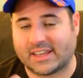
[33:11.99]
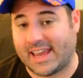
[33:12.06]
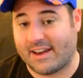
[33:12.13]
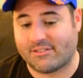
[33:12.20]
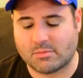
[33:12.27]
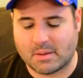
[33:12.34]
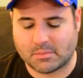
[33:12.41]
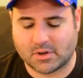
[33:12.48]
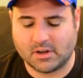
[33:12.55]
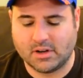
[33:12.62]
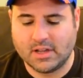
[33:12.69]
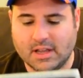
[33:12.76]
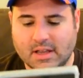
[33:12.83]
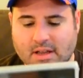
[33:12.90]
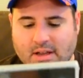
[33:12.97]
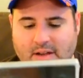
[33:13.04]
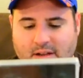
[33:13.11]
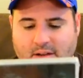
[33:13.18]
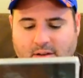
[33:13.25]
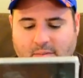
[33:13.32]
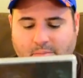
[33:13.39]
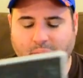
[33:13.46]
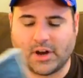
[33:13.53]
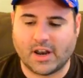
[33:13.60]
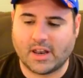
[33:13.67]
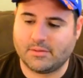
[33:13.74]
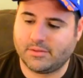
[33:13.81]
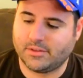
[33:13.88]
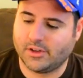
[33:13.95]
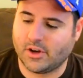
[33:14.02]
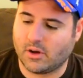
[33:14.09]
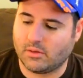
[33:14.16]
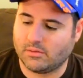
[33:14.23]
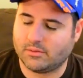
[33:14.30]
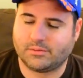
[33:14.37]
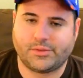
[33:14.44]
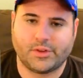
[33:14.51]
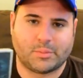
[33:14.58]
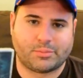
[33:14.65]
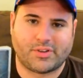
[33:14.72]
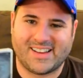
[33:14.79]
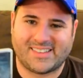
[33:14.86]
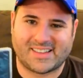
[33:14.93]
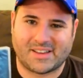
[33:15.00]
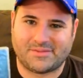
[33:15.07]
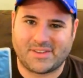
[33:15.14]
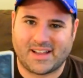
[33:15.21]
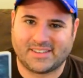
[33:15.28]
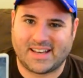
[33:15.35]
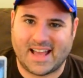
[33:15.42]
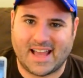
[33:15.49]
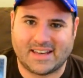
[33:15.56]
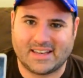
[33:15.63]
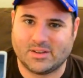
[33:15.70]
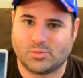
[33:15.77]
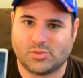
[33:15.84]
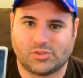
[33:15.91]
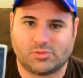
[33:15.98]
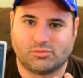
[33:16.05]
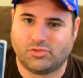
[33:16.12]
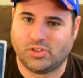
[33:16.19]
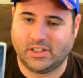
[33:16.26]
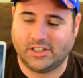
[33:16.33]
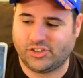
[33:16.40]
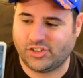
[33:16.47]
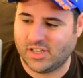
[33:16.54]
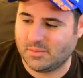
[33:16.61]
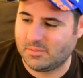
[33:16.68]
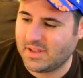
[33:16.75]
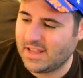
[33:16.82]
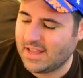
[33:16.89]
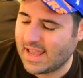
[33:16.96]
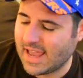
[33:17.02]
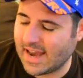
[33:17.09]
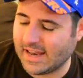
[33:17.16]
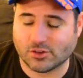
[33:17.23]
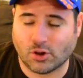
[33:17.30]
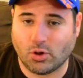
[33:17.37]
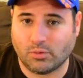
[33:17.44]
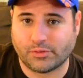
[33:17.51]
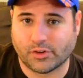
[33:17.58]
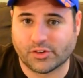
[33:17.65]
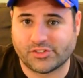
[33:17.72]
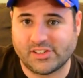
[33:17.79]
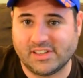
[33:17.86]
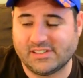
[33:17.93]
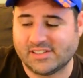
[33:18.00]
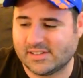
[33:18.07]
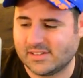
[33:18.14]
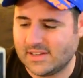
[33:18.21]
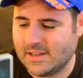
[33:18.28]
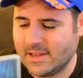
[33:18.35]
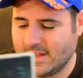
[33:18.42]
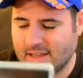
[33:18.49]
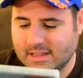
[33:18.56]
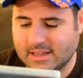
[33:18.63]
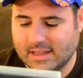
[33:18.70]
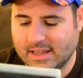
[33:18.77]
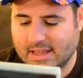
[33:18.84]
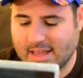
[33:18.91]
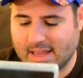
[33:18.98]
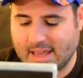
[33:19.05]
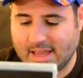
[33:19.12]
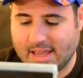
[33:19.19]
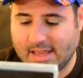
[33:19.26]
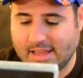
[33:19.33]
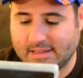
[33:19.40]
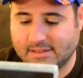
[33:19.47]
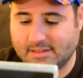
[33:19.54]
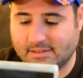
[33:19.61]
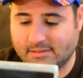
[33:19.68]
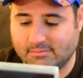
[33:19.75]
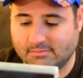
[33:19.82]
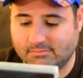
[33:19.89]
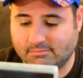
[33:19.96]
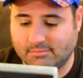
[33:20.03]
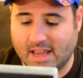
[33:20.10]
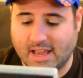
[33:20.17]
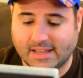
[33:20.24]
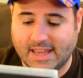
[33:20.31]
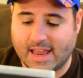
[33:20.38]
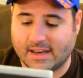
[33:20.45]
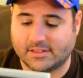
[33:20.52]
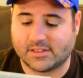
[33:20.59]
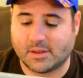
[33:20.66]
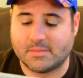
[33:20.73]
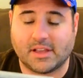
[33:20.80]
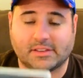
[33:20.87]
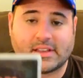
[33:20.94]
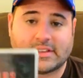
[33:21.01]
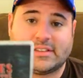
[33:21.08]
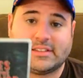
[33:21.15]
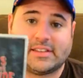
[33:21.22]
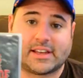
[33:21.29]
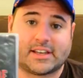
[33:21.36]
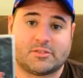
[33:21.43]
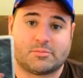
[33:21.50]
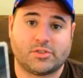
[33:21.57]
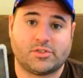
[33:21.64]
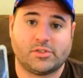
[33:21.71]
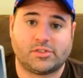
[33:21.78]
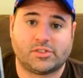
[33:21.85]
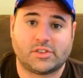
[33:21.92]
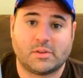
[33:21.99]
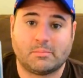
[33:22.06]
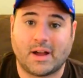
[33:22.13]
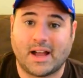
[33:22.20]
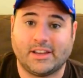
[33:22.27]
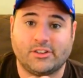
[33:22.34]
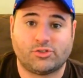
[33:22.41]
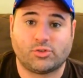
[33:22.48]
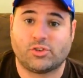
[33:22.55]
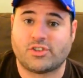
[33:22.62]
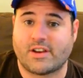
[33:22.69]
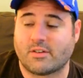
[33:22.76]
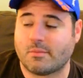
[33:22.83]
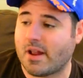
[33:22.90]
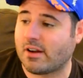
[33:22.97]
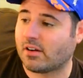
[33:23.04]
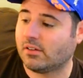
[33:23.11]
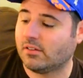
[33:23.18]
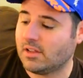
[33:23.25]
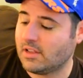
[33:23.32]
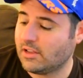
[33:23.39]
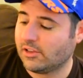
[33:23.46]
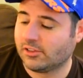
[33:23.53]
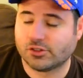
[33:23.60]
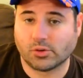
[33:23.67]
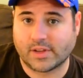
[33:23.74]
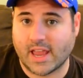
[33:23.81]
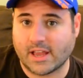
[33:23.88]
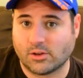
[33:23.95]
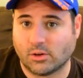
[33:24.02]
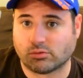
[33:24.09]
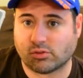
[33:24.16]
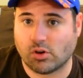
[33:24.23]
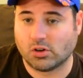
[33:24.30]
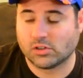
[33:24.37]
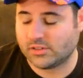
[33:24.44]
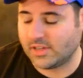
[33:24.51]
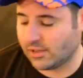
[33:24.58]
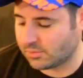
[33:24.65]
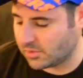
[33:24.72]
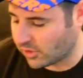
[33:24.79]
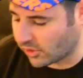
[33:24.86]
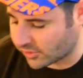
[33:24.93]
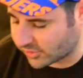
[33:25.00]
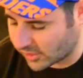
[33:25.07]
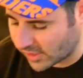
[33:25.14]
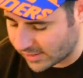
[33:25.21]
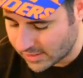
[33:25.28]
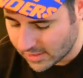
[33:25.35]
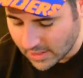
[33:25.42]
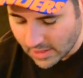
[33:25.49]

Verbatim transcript: I can't remember. But, you know, for the price I found it at, it was really cheap. And it's a whole first season. And, yeah, again, it's something else that's executive produced by George A. Romero. So can't go wrong. Tales from the Dark Side.